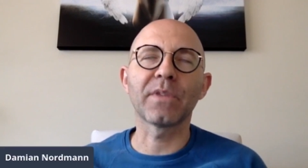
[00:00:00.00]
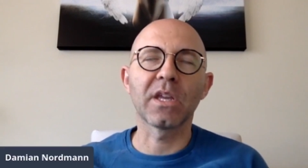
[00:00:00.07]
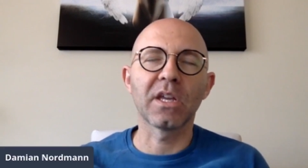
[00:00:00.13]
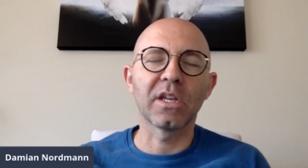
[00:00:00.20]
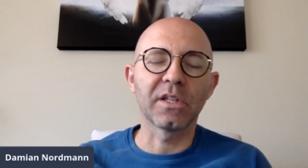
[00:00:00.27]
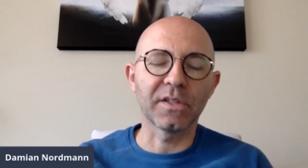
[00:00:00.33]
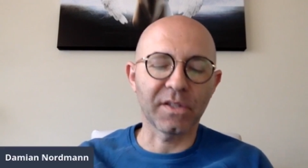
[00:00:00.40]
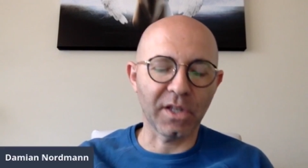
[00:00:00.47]

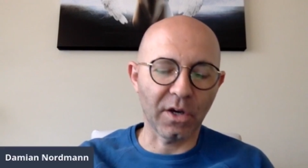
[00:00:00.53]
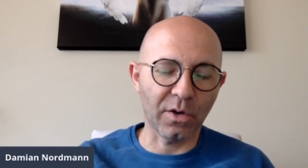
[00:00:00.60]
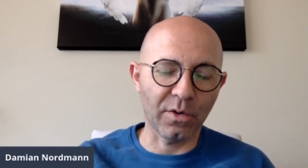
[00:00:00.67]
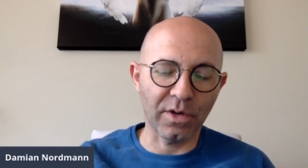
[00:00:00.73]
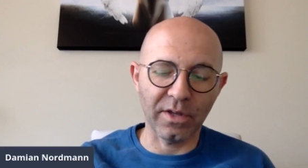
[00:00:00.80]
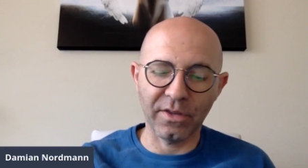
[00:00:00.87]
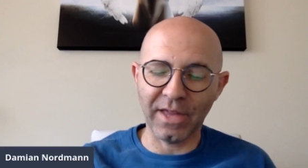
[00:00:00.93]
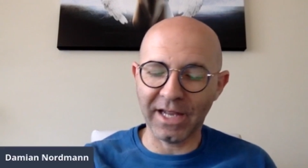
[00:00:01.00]
So
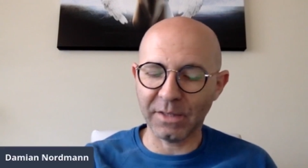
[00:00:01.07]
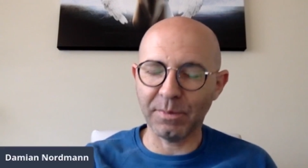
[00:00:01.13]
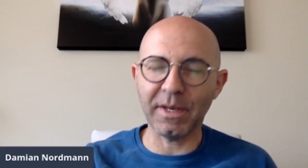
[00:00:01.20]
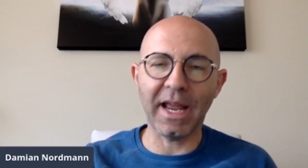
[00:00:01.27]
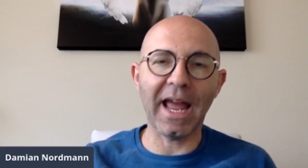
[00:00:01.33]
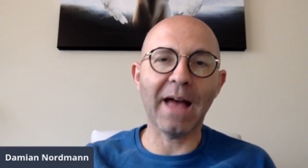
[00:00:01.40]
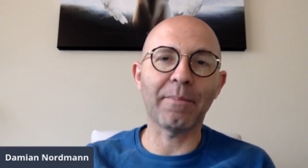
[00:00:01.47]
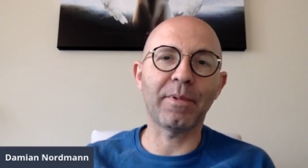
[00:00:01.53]
that's been
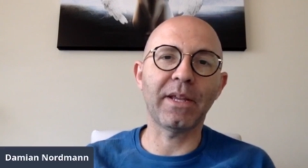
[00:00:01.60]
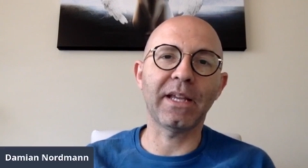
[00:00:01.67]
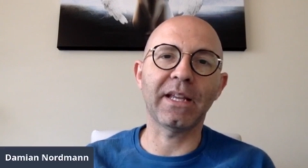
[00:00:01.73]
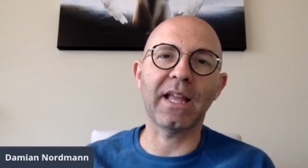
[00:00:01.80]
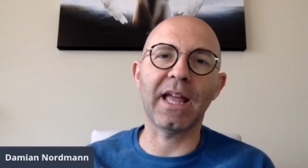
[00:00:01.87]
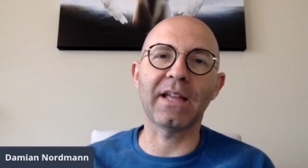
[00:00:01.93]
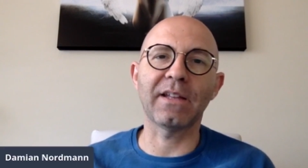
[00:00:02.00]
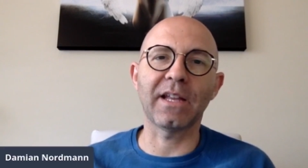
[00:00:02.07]
happening,
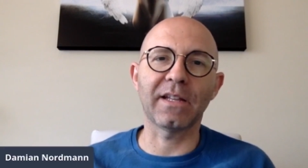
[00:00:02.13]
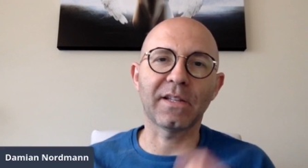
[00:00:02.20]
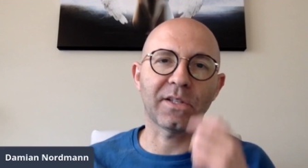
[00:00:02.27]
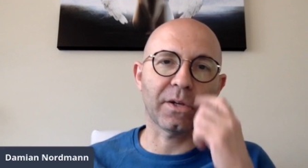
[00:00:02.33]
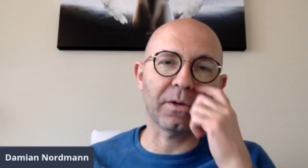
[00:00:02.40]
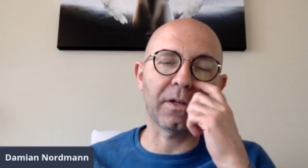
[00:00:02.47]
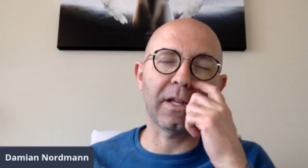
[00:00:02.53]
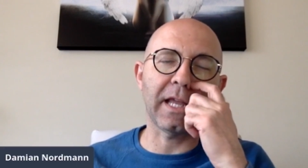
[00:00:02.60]
and
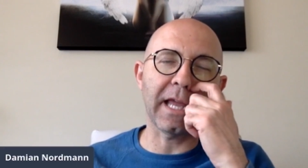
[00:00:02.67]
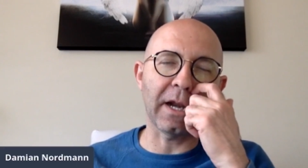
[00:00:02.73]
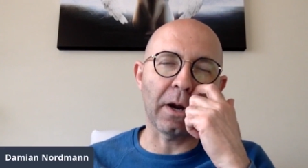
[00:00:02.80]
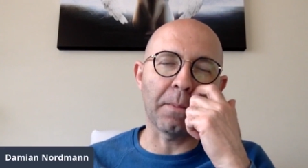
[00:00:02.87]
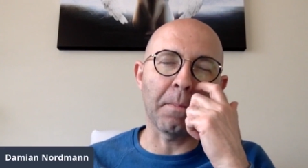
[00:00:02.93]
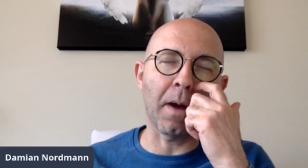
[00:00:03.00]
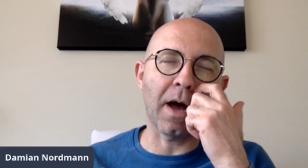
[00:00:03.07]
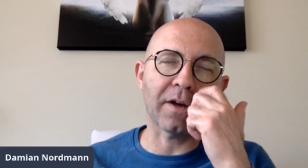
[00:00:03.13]
certainly in our
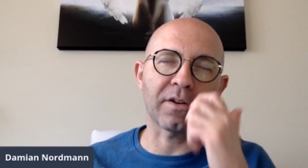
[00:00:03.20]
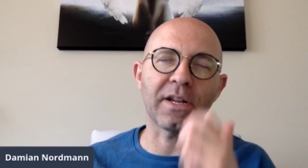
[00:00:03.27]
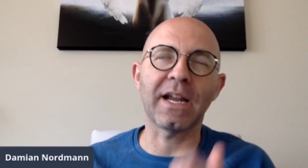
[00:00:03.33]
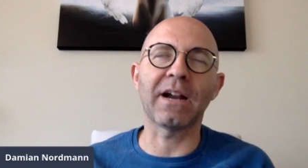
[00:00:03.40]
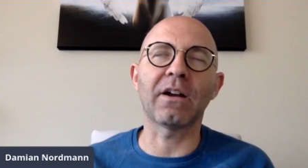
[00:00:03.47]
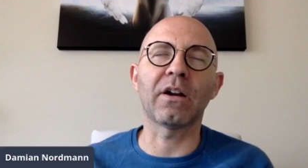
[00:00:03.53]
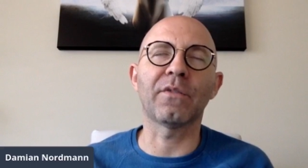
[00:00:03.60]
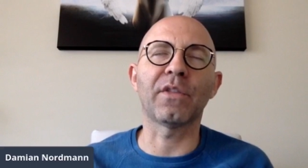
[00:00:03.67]
modern
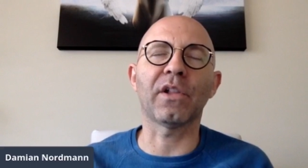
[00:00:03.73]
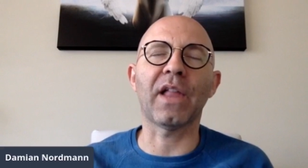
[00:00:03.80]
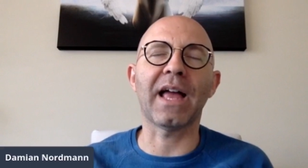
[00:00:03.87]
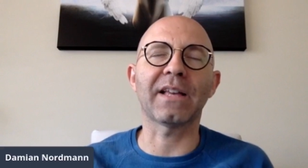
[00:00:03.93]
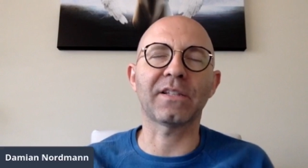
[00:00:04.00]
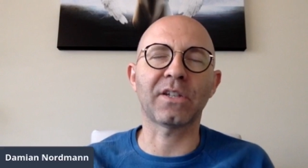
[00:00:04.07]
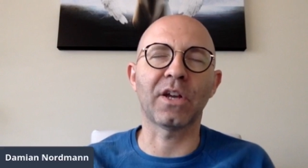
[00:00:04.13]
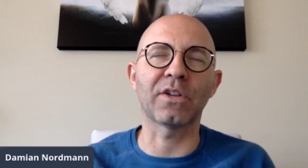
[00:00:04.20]
era of the
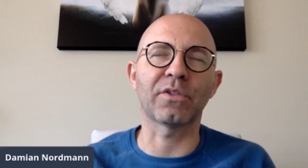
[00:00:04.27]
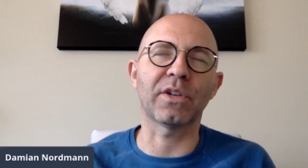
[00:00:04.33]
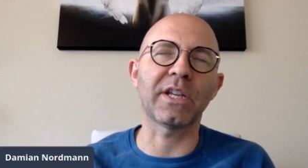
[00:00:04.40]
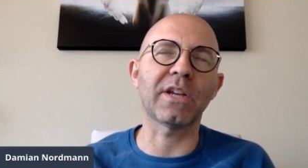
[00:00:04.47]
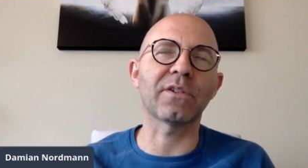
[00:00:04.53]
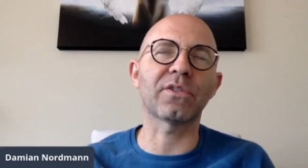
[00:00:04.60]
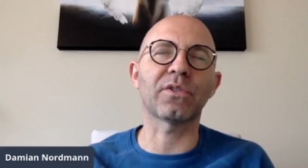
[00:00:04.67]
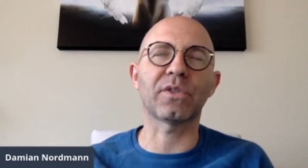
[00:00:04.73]
last 100
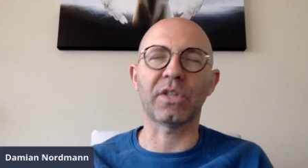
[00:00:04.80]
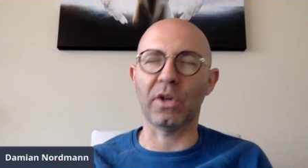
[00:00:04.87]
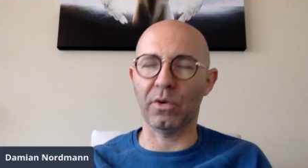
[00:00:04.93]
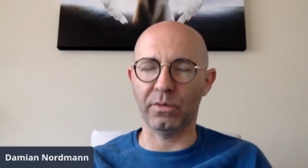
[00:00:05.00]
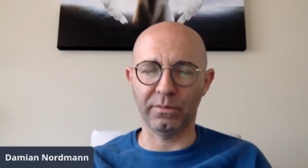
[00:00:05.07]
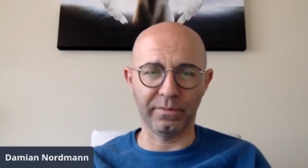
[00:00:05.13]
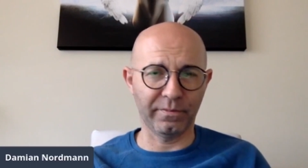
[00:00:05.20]
years or so,